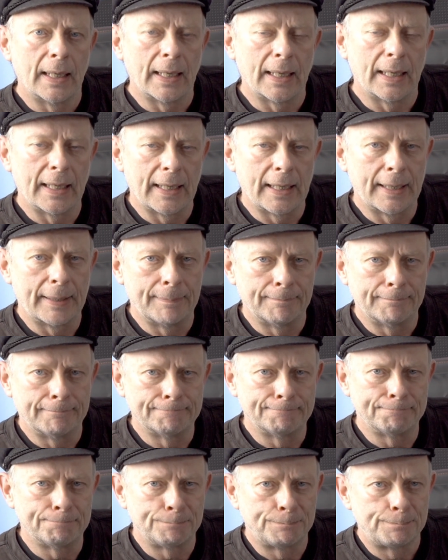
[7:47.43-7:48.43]

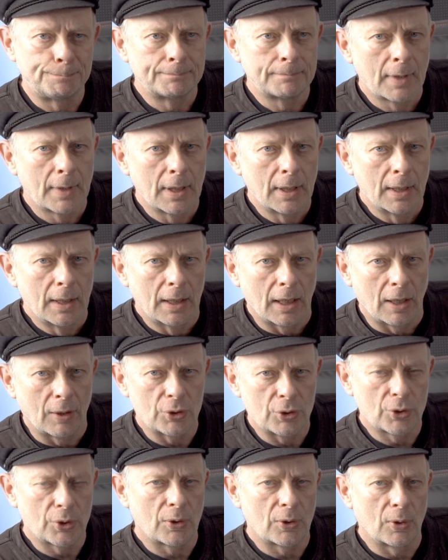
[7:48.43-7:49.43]
how
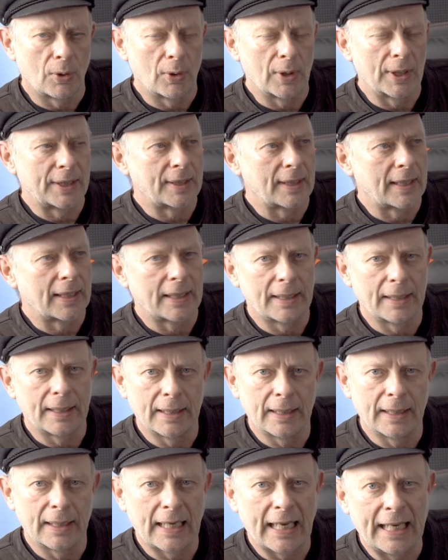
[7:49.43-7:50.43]
you should call it,
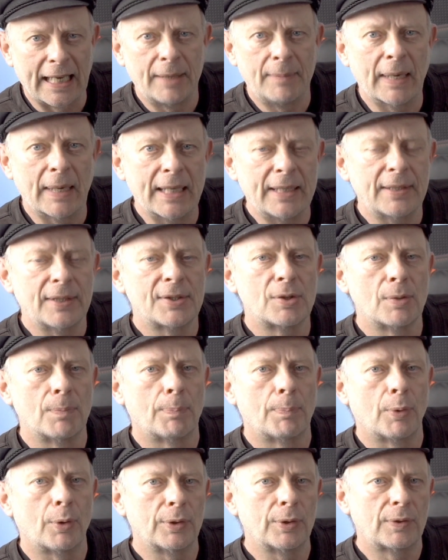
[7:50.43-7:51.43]
animated
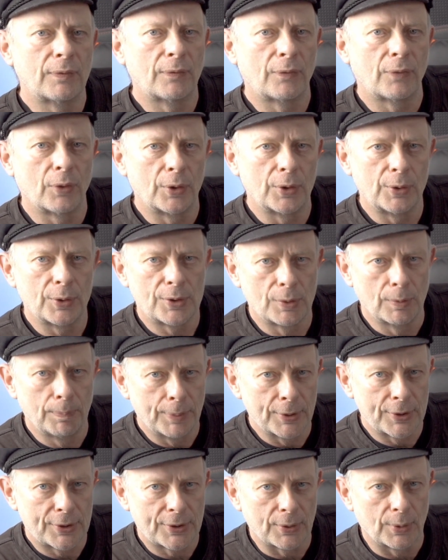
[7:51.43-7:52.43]
support for your
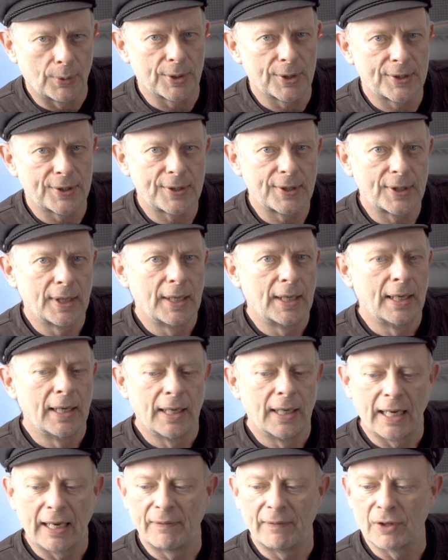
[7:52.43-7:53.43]
super source.
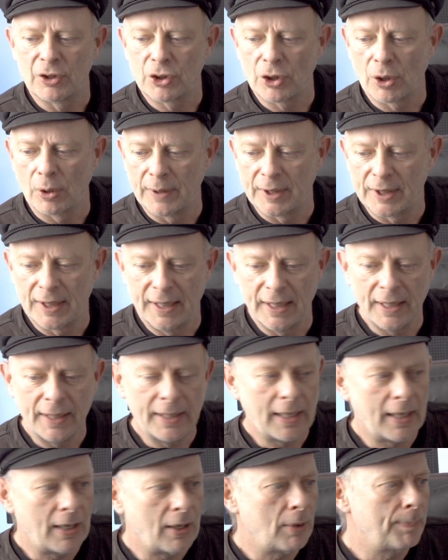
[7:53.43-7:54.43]
I will show it here
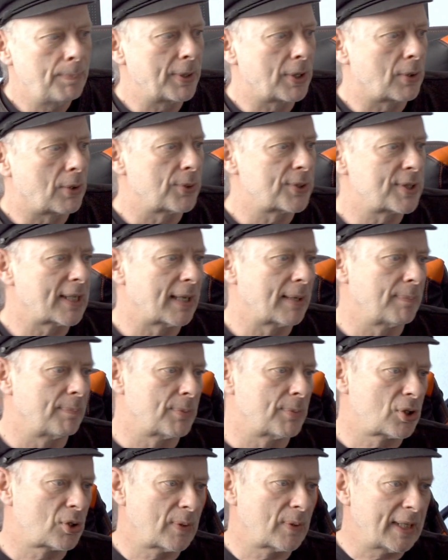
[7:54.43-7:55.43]
now because
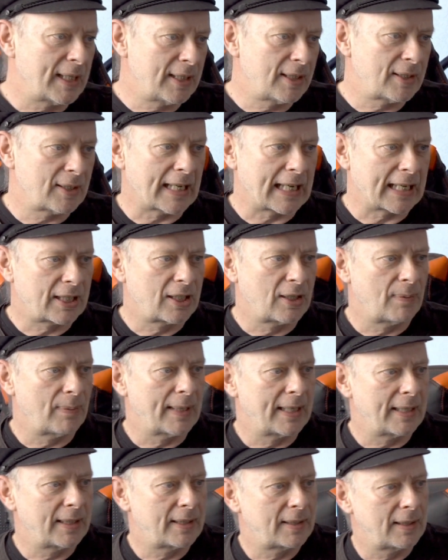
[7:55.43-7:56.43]
I'm straight
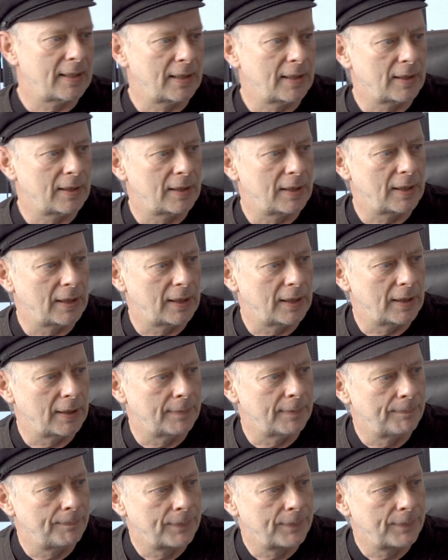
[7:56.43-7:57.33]
activating the